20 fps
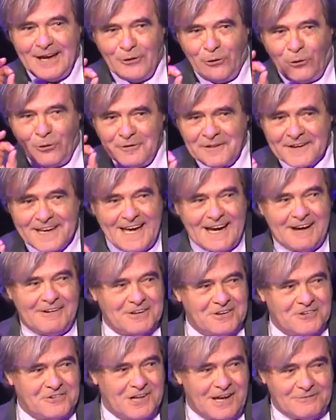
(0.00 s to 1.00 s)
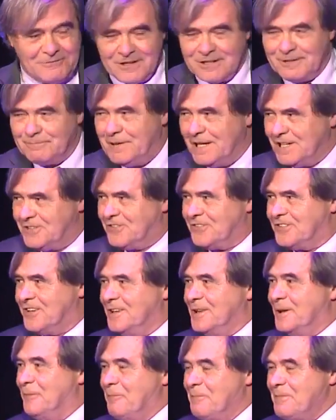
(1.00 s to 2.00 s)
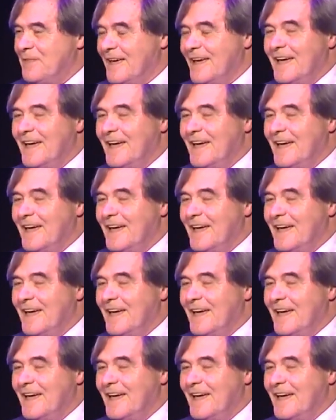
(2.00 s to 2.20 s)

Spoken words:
All the characters have little pictures in them.